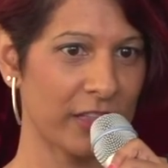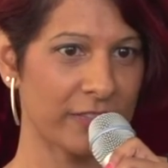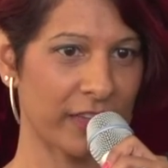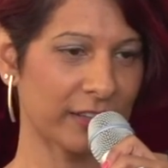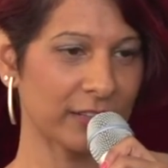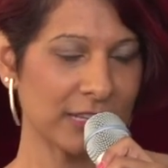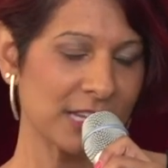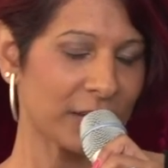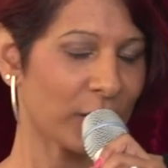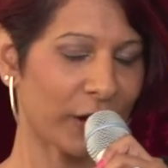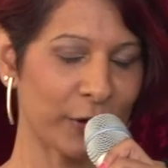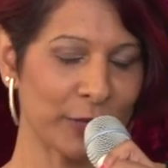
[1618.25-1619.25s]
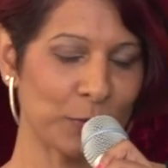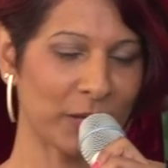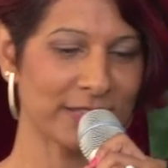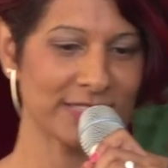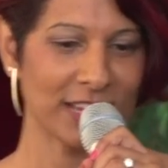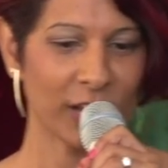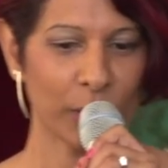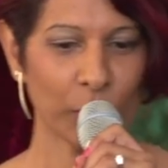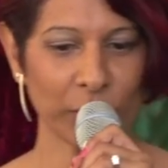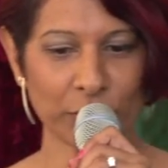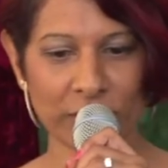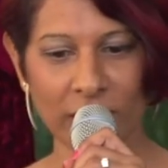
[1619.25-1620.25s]
Then, you know, I heard once
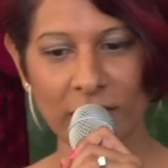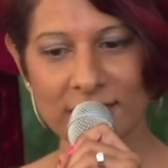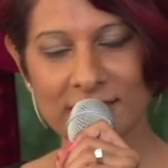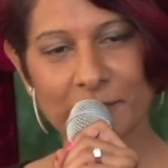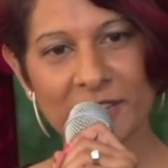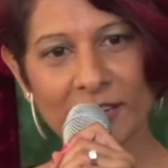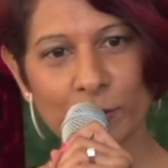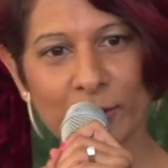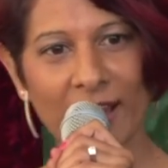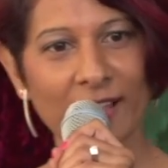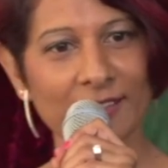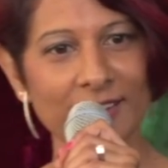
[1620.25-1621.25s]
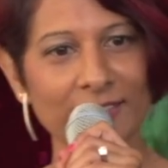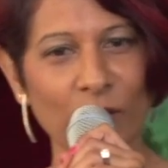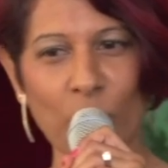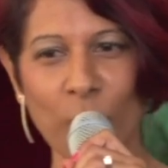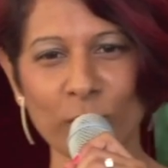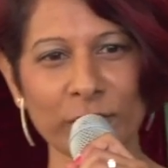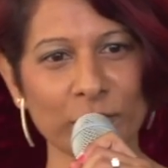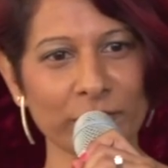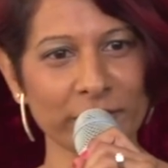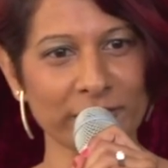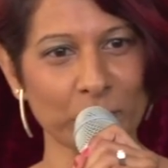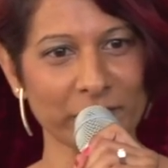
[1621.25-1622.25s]
when you tug on something in reality, the whole
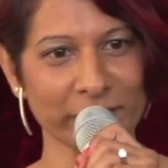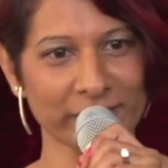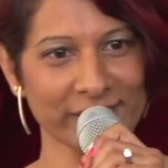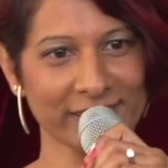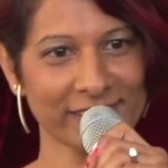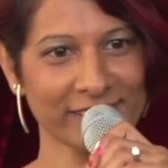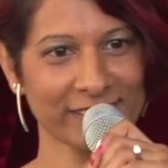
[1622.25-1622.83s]
universe quivers.